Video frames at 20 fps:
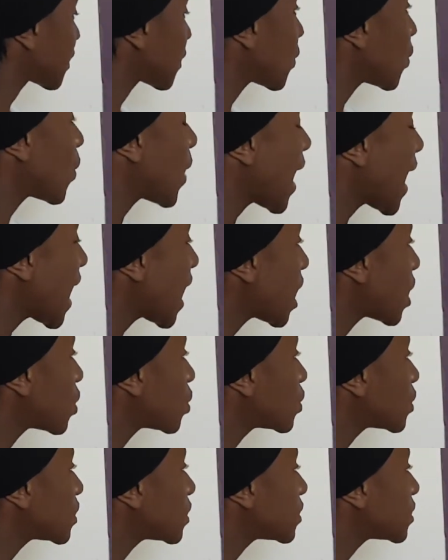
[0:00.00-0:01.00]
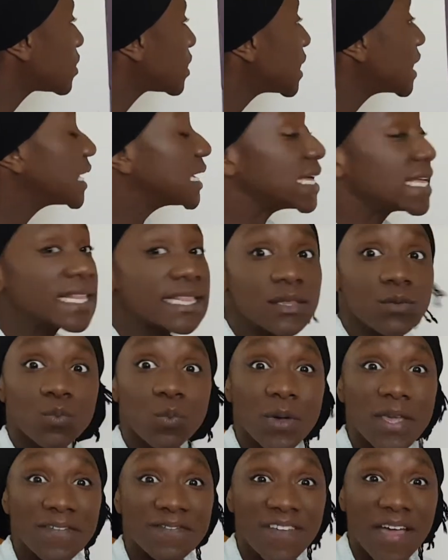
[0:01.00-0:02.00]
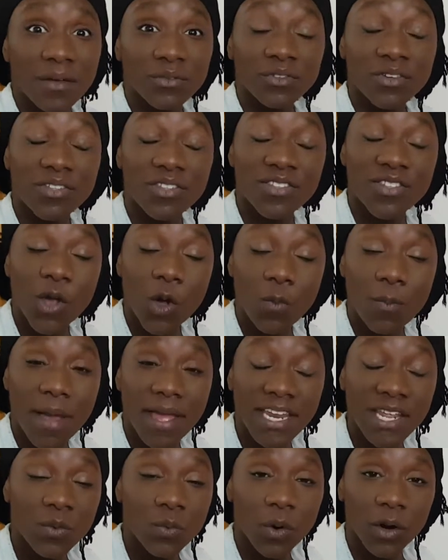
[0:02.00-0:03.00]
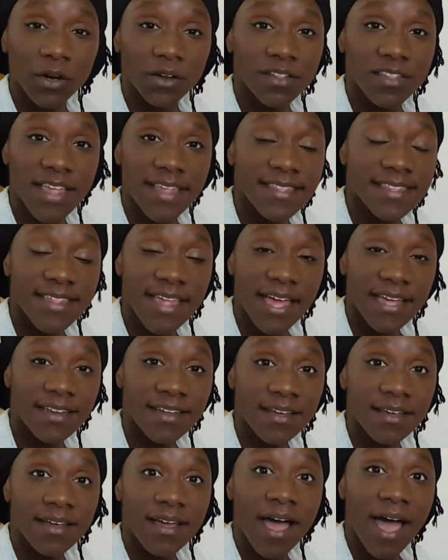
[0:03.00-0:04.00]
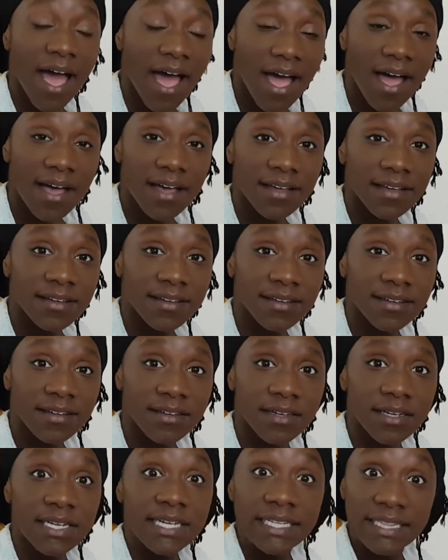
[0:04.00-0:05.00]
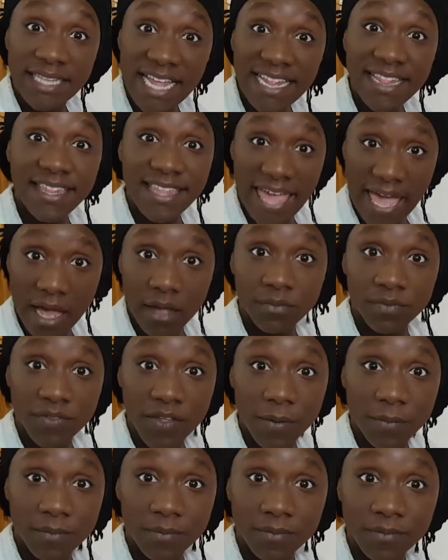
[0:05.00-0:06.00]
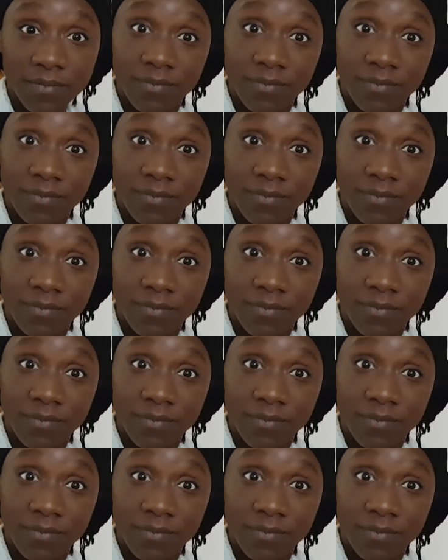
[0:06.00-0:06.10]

Wow. We found so many words that said ah. Let's count them.